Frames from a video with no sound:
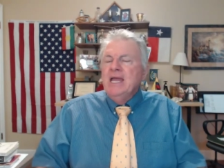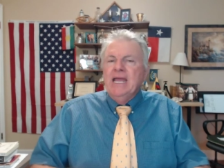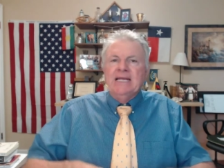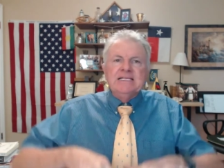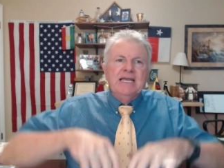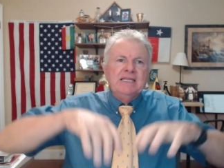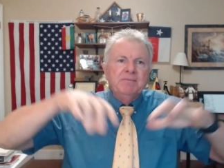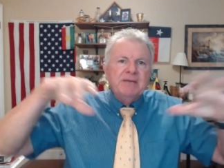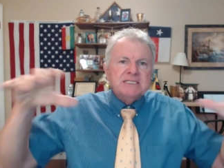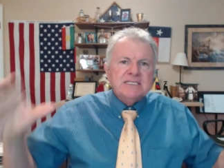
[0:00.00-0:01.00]
In in the
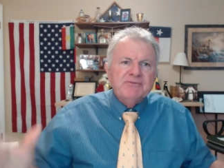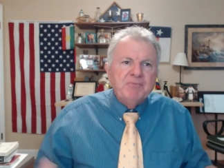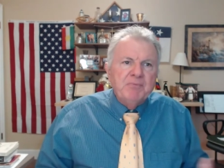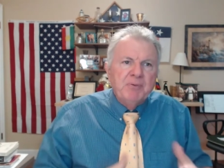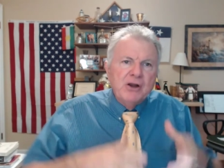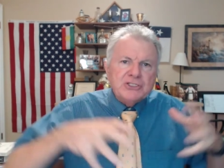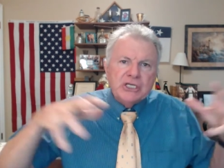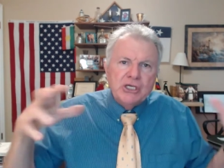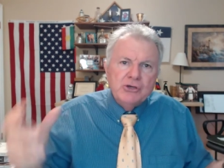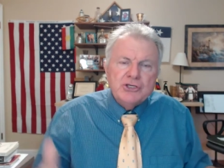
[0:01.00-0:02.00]
midst of
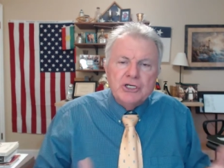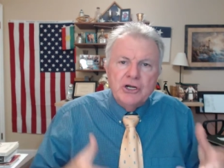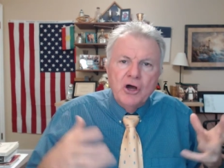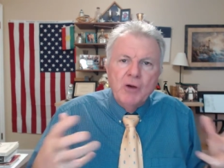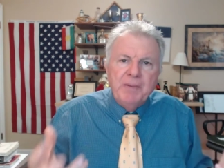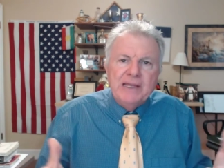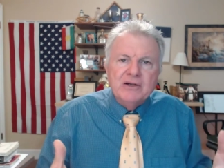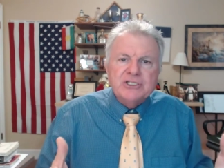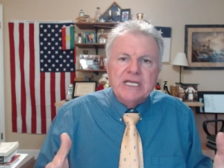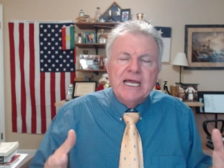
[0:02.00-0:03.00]
persecution and all,
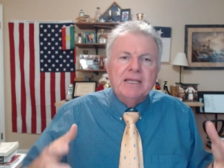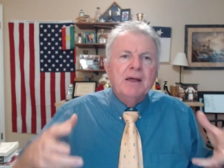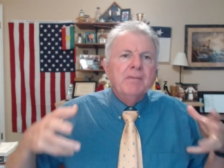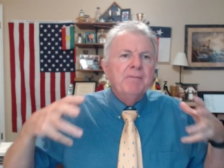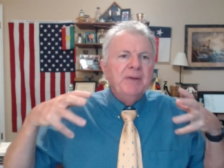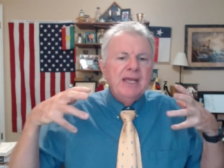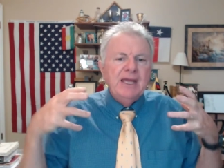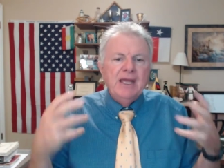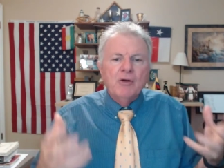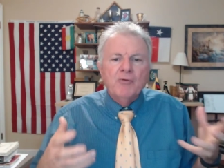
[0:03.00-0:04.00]
Peter said,
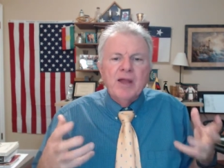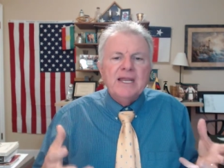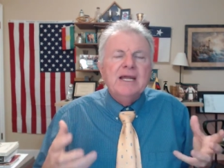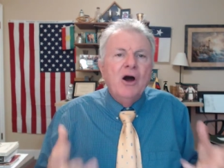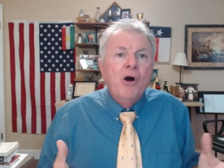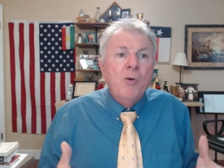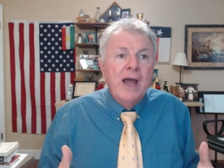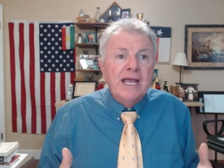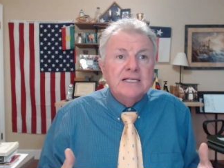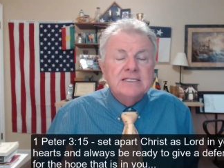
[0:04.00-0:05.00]
"Be ready
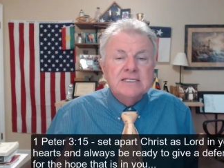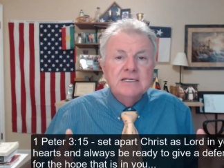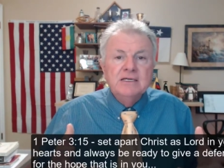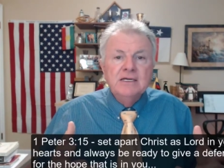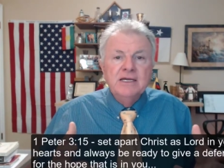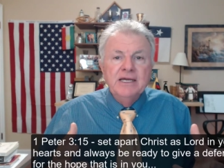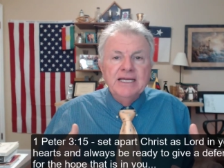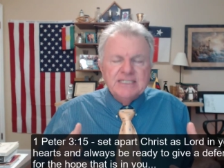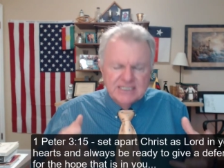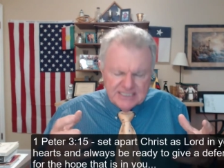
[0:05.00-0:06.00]
always."
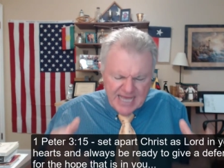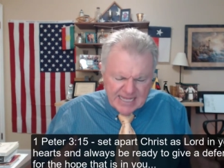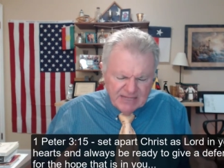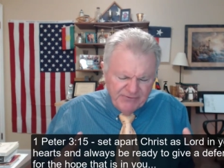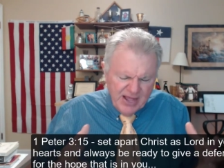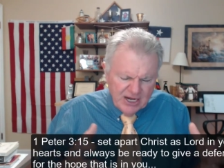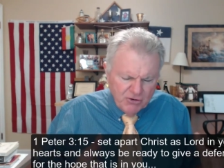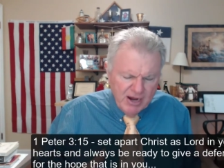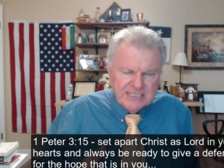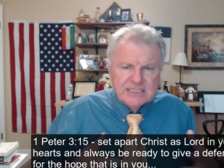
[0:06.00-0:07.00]
He said, "Sanctify
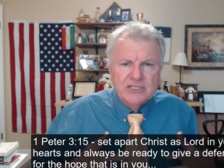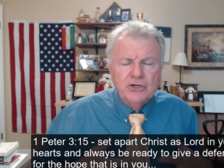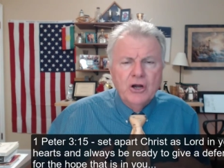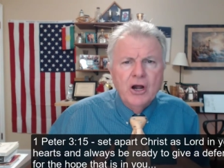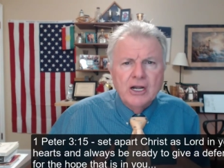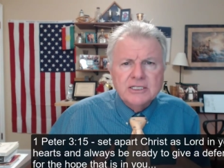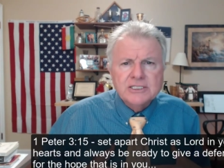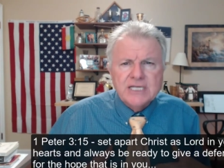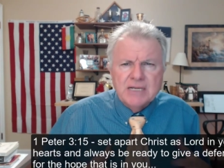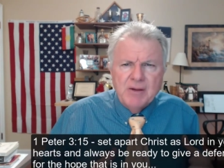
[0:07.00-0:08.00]
Christ in your hearts.
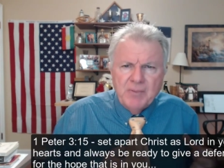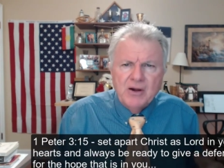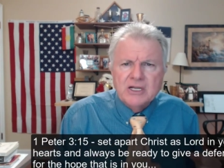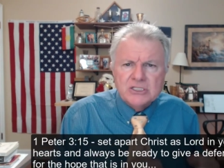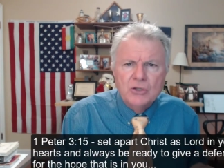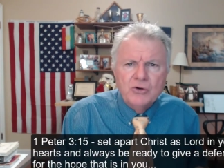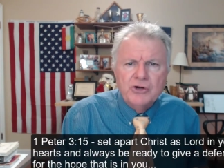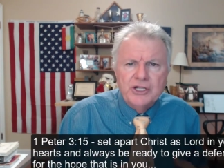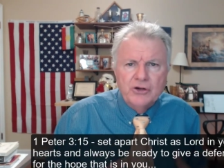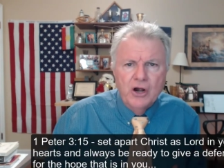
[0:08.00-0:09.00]
Set him apart as
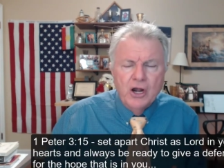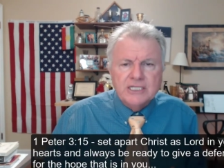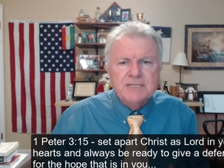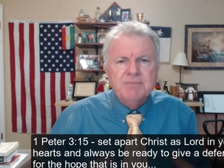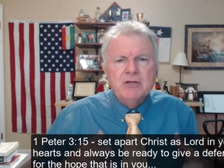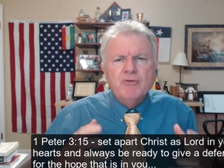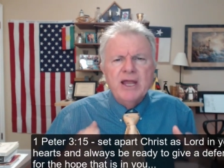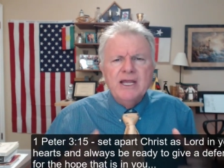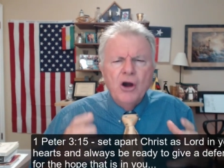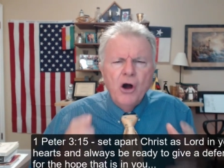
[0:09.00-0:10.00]
Lord in your hearts and be
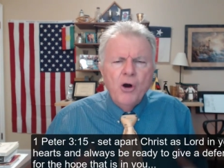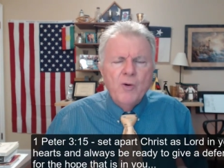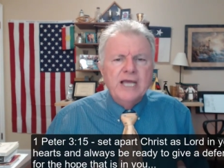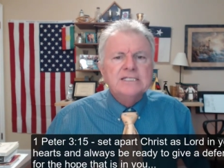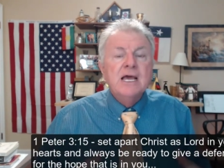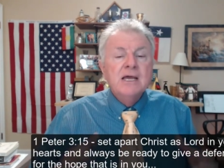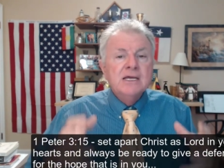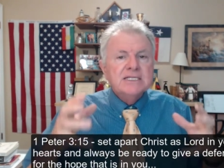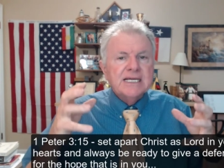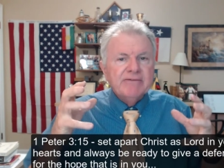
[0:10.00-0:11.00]
ready always
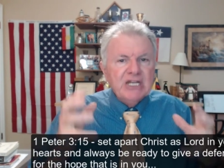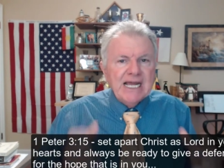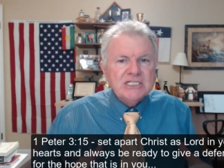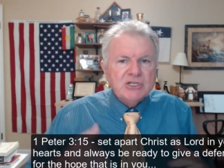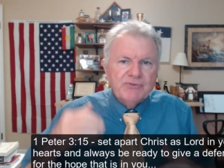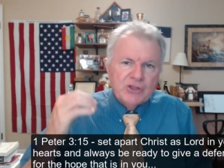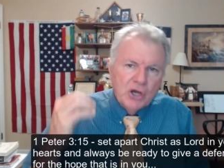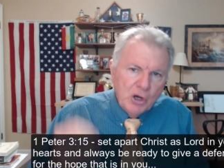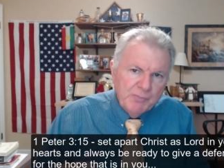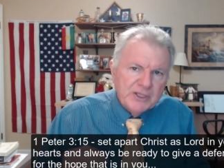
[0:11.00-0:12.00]
to give an answer for the
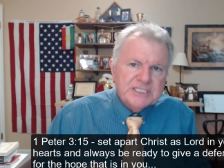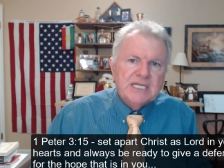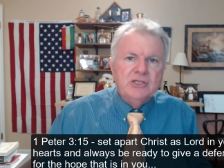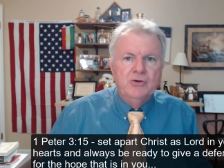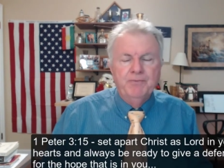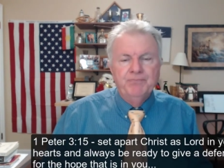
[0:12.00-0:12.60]
hope that's in you